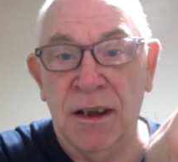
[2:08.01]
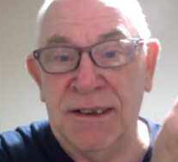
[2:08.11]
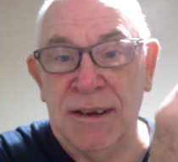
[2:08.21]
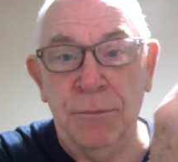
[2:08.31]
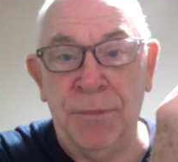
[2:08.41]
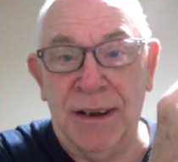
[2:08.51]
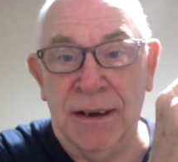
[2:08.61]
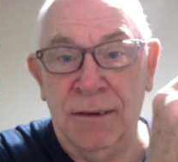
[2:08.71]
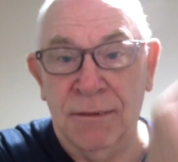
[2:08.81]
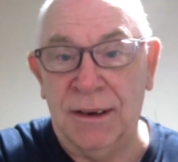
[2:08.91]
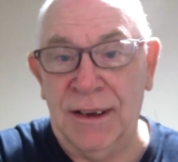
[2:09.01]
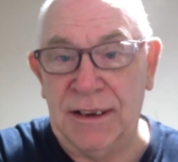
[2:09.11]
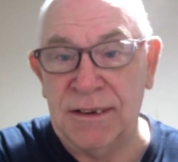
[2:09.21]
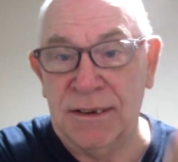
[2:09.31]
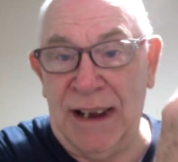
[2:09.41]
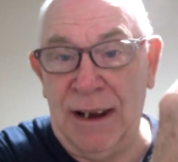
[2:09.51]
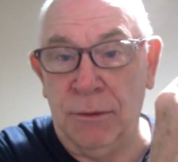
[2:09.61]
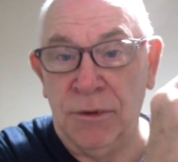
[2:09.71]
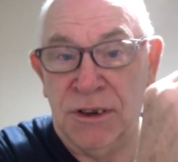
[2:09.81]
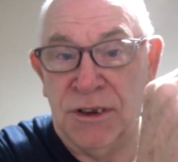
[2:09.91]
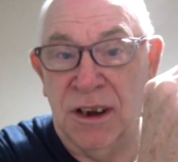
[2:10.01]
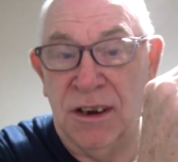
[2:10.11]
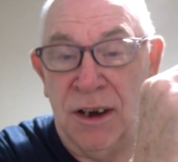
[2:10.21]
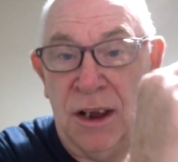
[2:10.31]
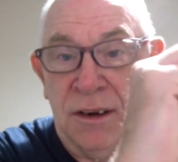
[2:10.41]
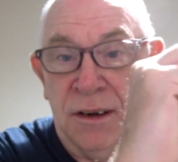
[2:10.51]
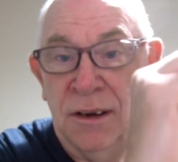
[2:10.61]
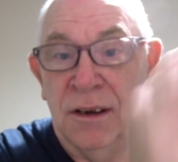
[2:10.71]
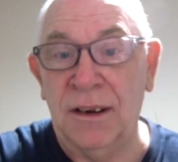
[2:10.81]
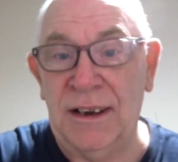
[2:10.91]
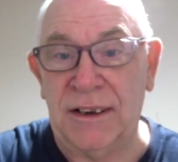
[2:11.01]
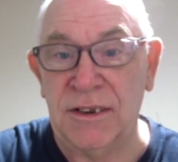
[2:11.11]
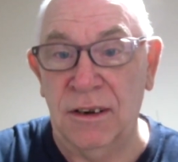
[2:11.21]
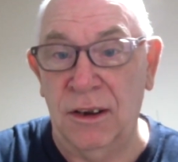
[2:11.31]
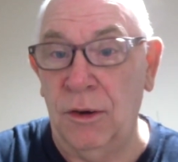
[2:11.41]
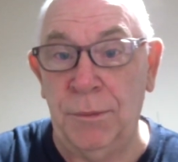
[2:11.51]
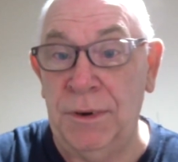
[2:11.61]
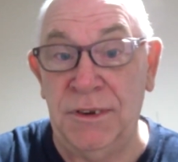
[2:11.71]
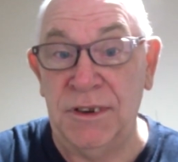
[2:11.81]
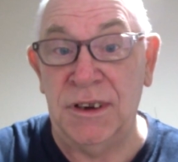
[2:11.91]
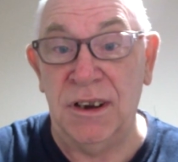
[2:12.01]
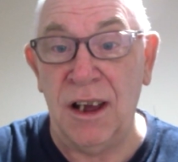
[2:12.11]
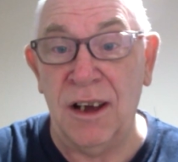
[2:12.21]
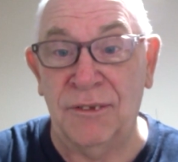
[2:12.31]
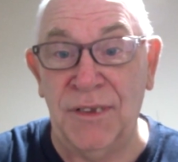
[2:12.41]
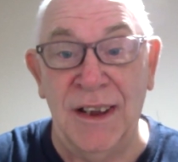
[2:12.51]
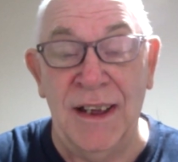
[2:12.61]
simply clicks down to turn on, clicks up to turn off.